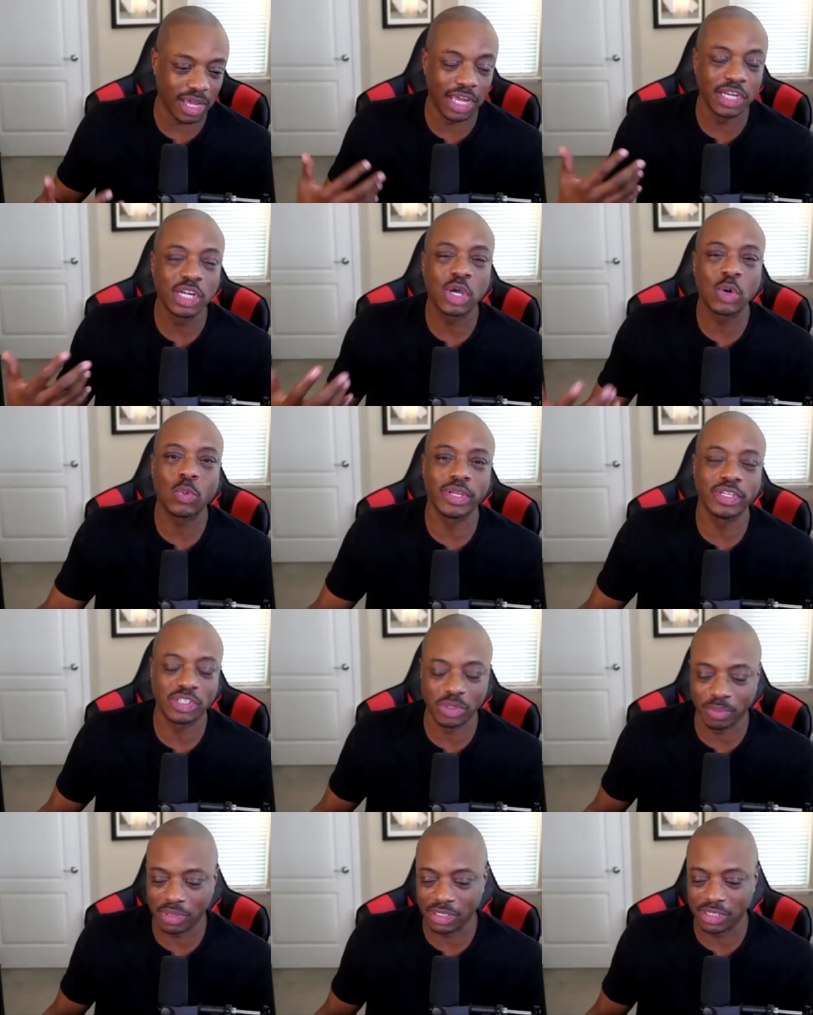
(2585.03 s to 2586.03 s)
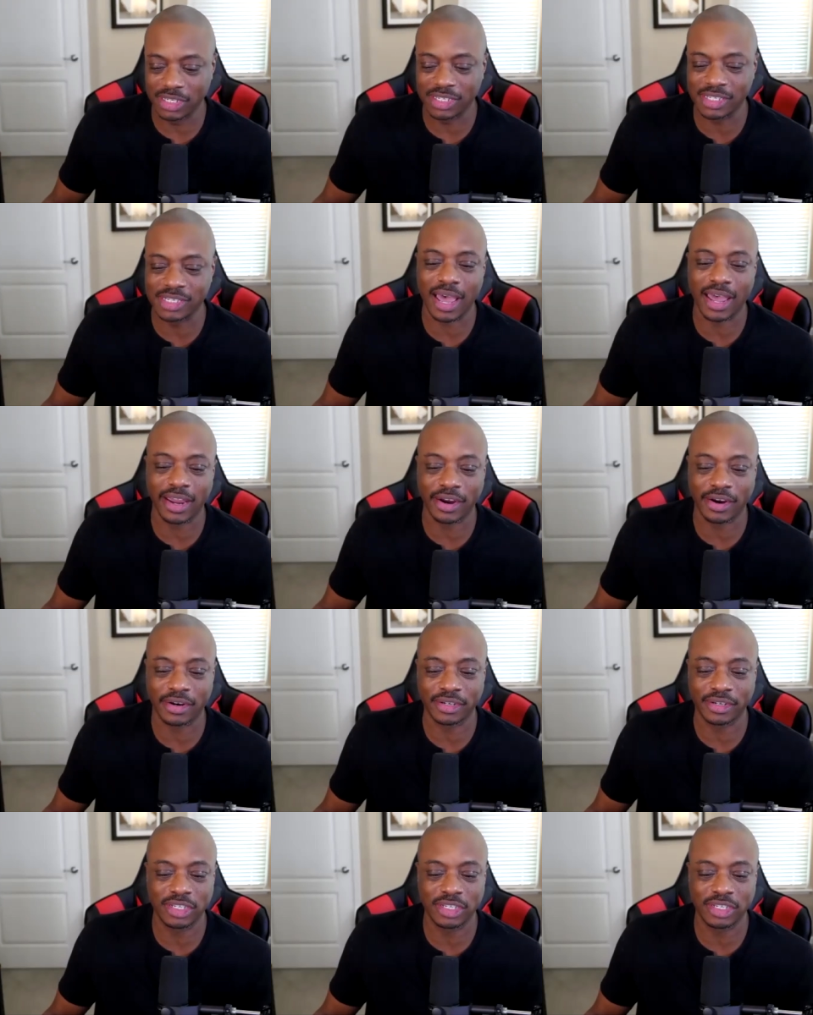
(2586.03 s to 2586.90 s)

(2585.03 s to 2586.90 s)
unquenchable desire